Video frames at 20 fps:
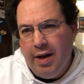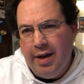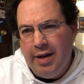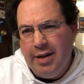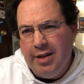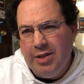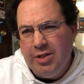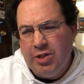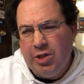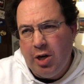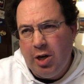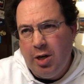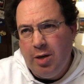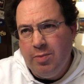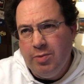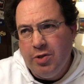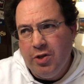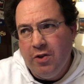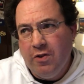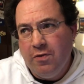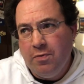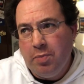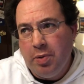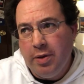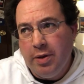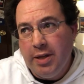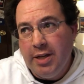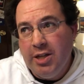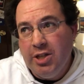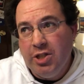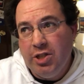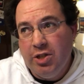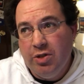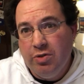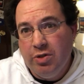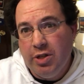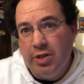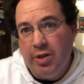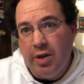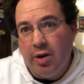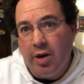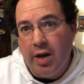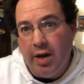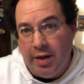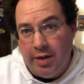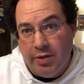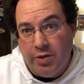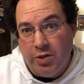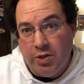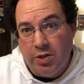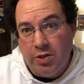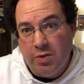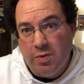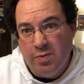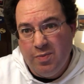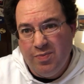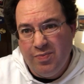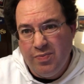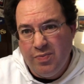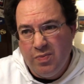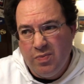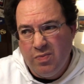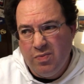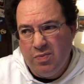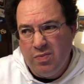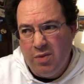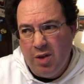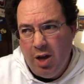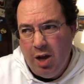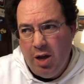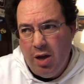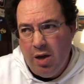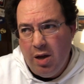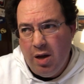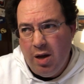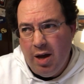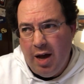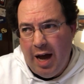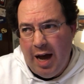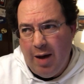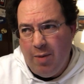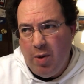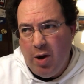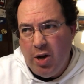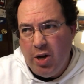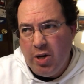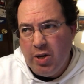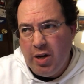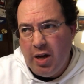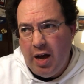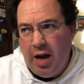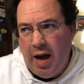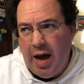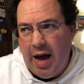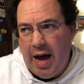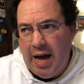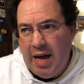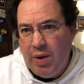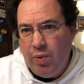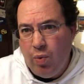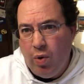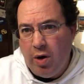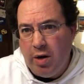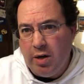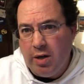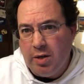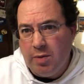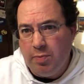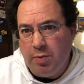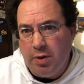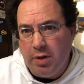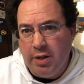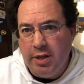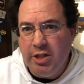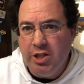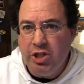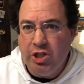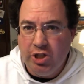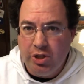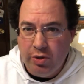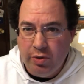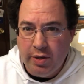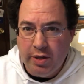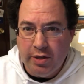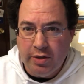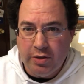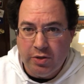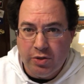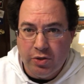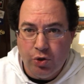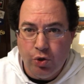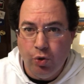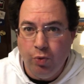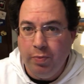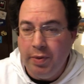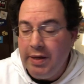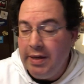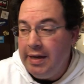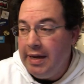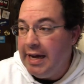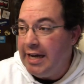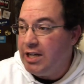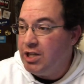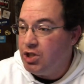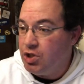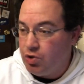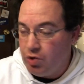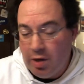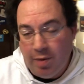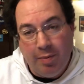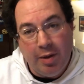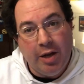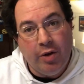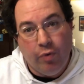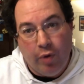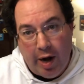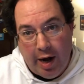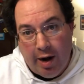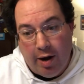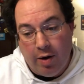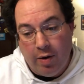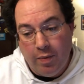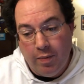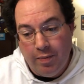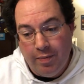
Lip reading: And in terms of police using their guns, how about I want police shootings to be extremely rare?